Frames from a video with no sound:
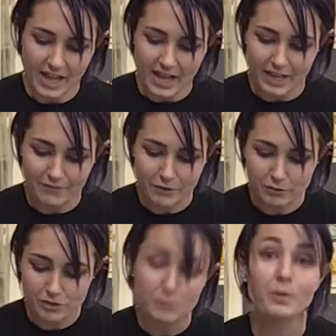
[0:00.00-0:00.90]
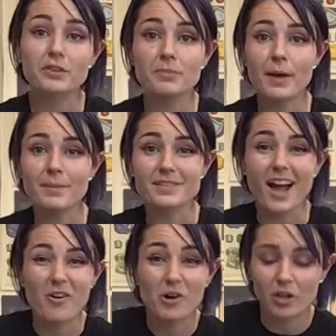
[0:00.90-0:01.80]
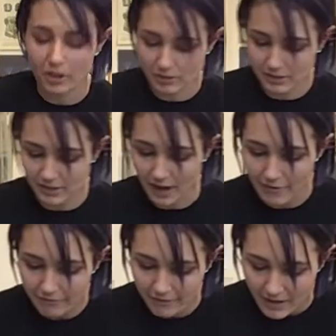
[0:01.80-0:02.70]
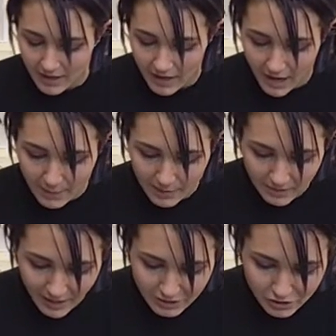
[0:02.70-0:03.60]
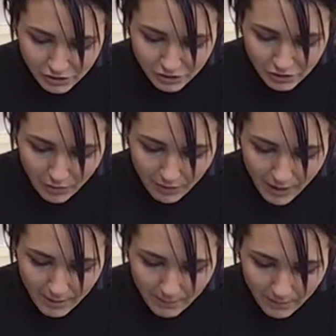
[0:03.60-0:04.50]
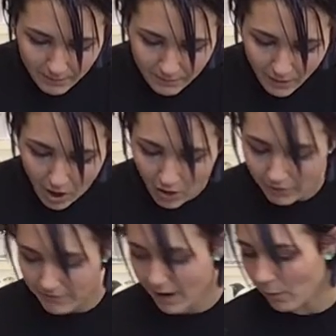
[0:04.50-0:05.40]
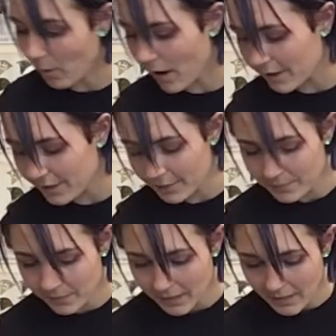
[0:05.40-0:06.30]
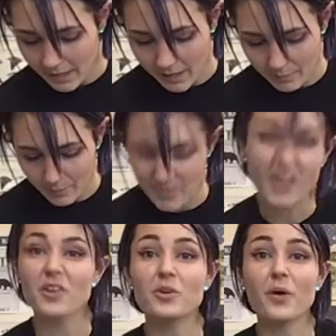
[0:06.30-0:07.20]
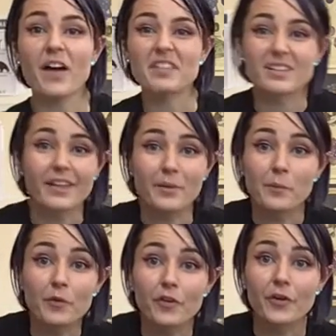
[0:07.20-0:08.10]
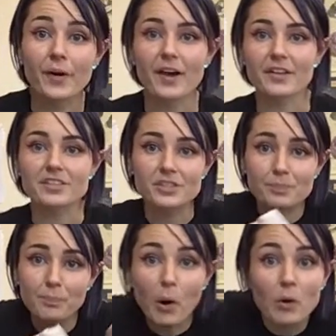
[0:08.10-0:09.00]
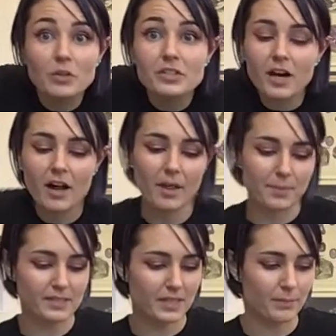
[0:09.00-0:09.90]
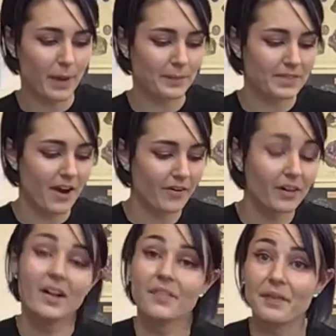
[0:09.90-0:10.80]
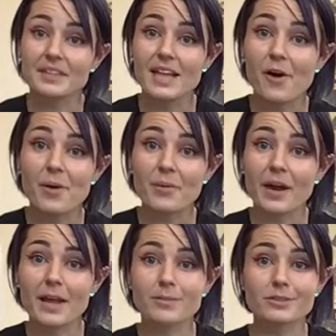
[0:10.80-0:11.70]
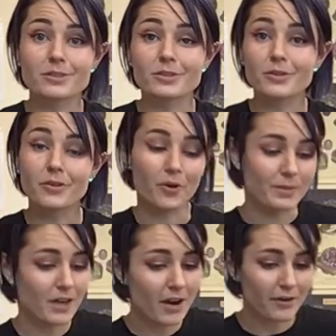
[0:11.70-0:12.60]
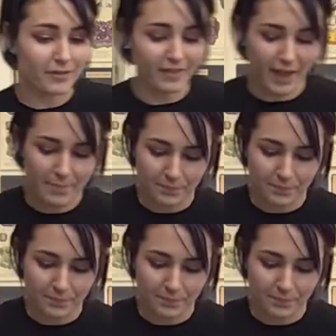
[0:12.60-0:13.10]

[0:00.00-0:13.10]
if you just put the paper towel close enough, it'll actually soak up all of that water without you having to like move it around. It just pulls it all up into the paper towel. That's how we were able to do the chromatography lab.